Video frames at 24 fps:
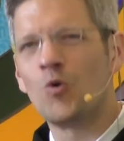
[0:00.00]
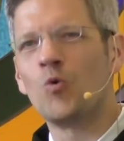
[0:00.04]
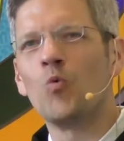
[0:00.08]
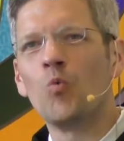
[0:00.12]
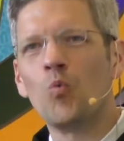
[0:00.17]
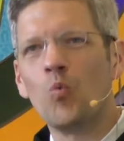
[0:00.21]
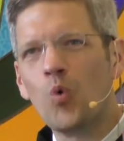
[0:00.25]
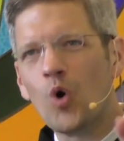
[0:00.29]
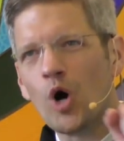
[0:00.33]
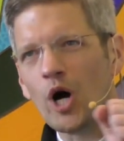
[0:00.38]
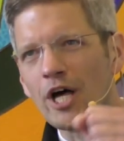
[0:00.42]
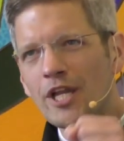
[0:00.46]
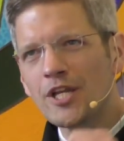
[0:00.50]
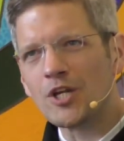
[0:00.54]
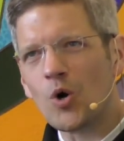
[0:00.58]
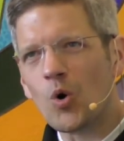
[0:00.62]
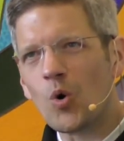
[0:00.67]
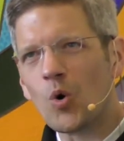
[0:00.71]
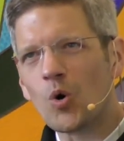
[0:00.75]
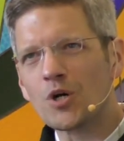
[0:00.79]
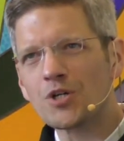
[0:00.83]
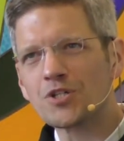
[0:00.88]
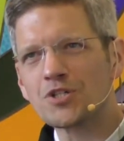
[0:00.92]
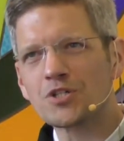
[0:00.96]
One
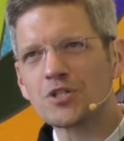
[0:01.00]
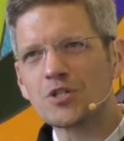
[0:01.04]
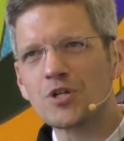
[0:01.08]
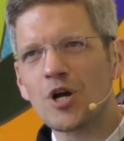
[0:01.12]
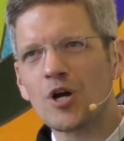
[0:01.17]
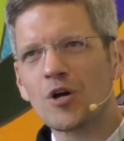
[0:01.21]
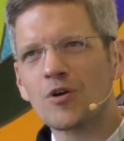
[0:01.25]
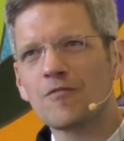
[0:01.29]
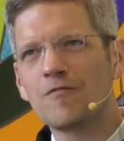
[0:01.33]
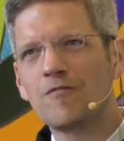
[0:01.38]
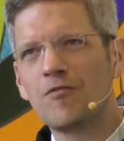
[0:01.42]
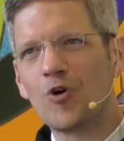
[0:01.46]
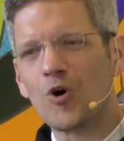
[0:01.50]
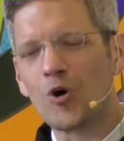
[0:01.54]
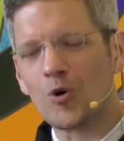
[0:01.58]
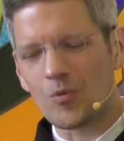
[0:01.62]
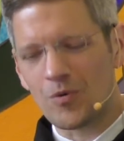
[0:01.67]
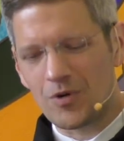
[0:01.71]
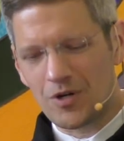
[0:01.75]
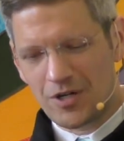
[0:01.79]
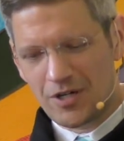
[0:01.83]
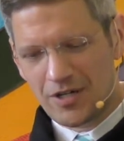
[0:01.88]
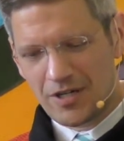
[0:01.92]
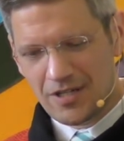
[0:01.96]
oar stroke
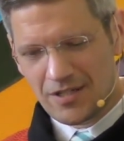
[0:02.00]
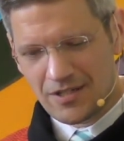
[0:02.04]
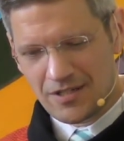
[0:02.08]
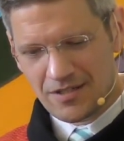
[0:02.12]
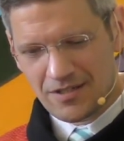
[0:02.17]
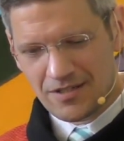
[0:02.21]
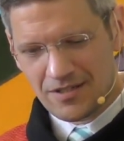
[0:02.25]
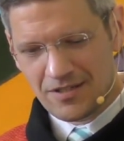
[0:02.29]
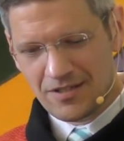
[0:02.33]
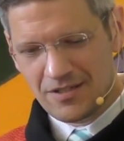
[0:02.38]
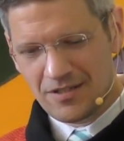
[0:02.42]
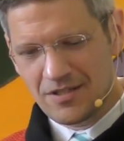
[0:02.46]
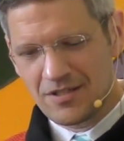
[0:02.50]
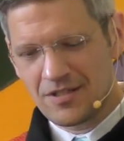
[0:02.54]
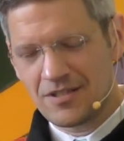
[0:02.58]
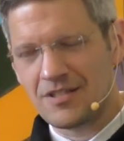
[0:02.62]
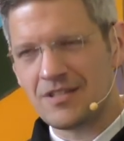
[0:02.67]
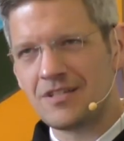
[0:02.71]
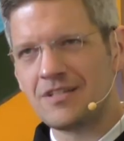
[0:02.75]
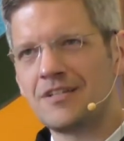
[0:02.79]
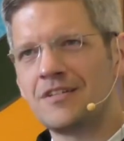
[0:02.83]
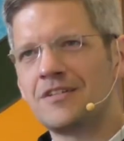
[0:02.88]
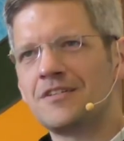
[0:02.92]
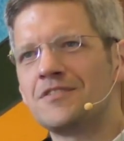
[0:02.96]
forward,
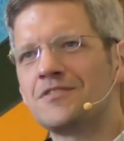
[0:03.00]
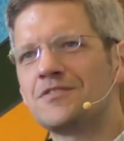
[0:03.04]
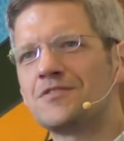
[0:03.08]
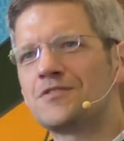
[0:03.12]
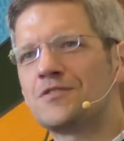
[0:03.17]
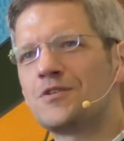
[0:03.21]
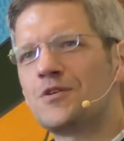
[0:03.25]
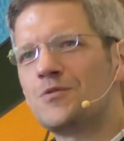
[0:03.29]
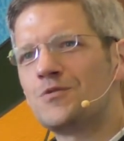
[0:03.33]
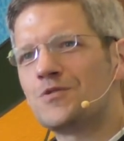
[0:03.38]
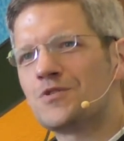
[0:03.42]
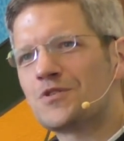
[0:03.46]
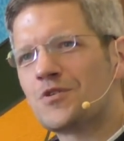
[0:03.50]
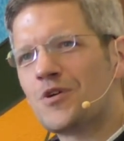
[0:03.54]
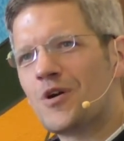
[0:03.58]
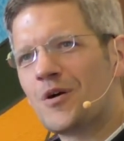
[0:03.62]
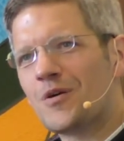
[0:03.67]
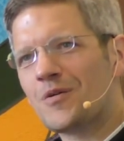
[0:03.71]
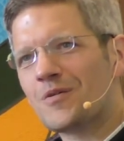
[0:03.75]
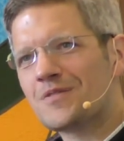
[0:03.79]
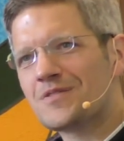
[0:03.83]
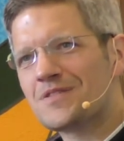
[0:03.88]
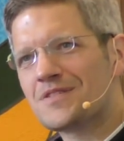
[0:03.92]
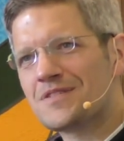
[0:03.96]
two
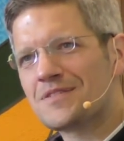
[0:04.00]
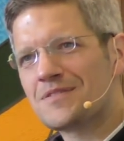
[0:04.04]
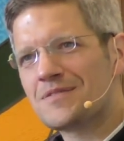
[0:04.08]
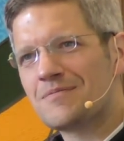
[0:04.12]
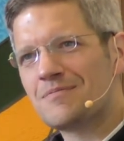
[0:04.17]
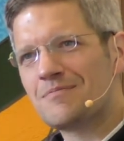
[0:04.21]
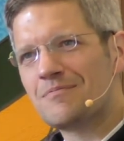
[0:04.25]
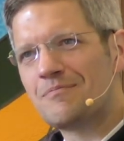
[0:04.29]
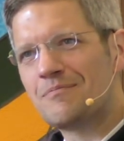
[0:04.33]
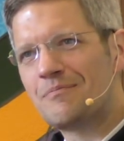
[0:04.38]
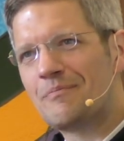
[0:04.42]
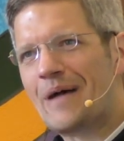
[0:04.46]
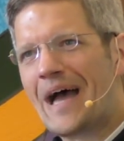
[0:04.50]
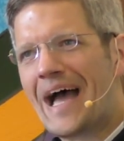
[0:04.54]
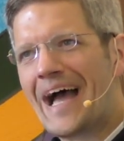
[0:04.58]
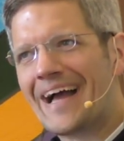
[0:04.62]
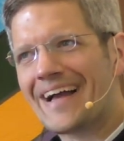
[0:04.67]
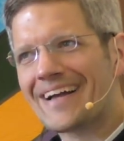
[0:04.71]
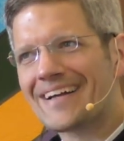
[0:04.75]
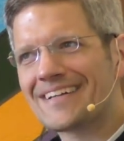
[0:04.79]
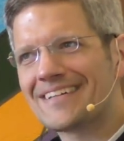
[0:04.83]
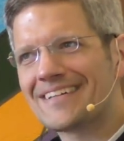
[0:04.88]
strokes back.